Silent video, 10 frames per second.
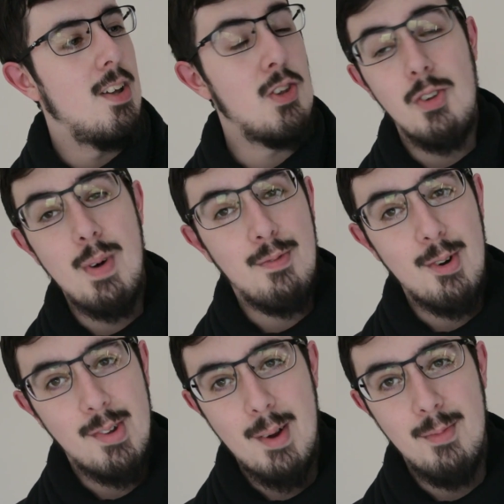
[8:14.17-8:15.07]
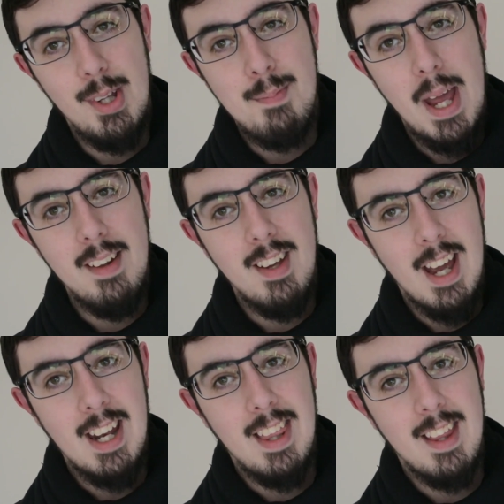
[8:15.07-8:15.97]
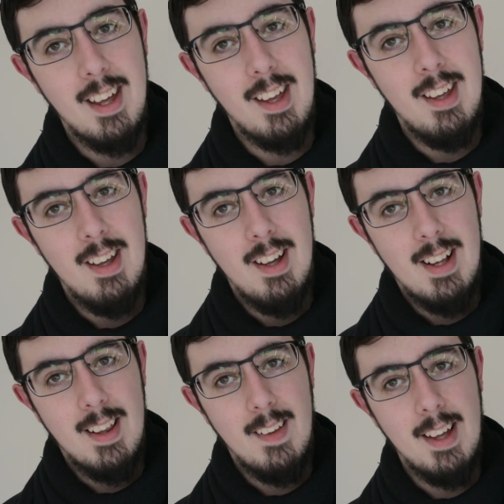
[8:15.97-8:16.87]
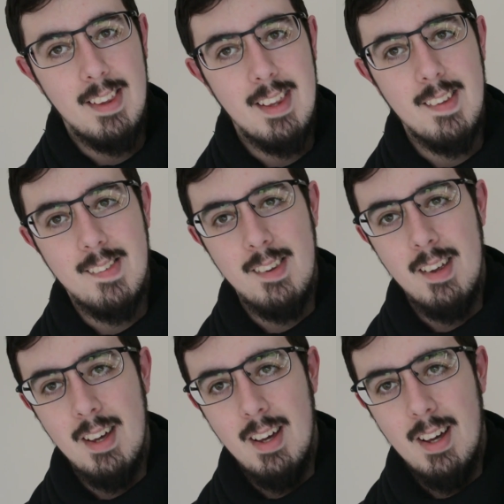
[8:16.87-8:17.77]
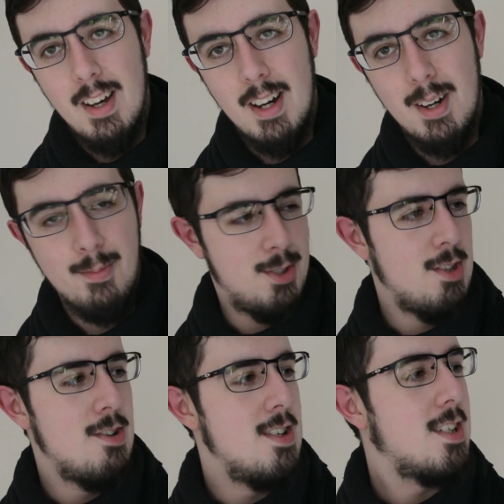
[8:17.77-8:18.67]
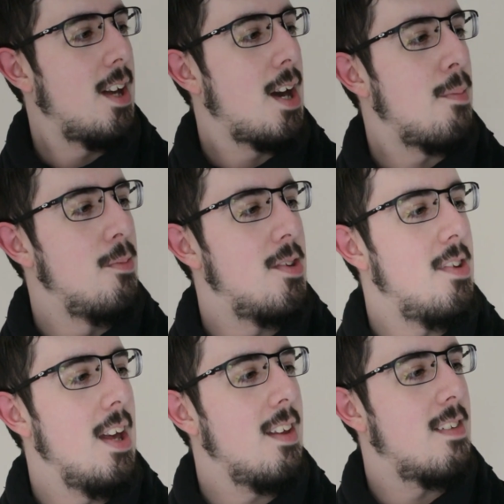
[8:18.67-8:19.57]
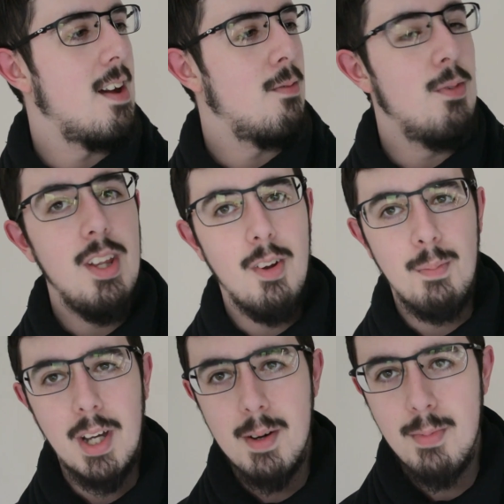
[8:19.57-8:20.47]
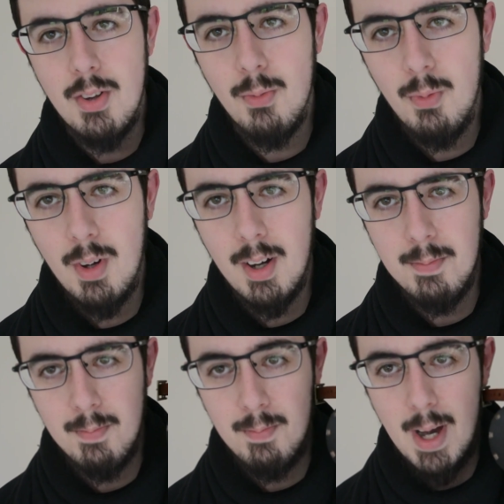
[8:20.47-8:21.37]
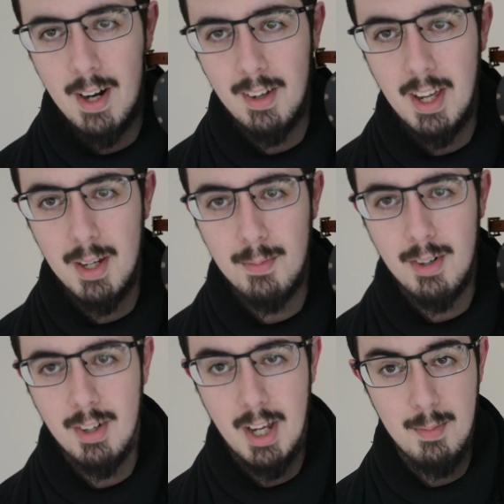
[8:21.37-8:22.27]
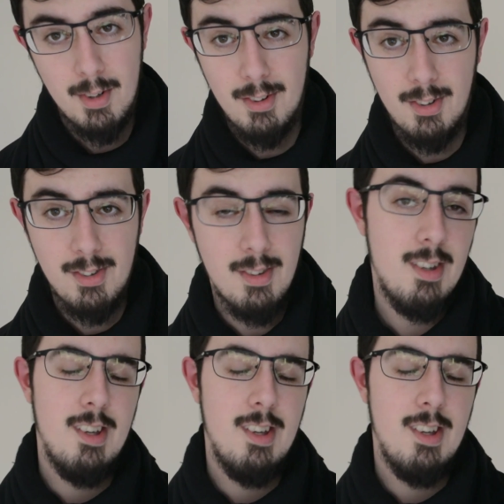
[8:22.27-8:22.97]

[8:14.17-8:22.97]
This is my first time really painting anything like this. So there is a couple mistakes that really don't pick up as bad on camera. On camera it looks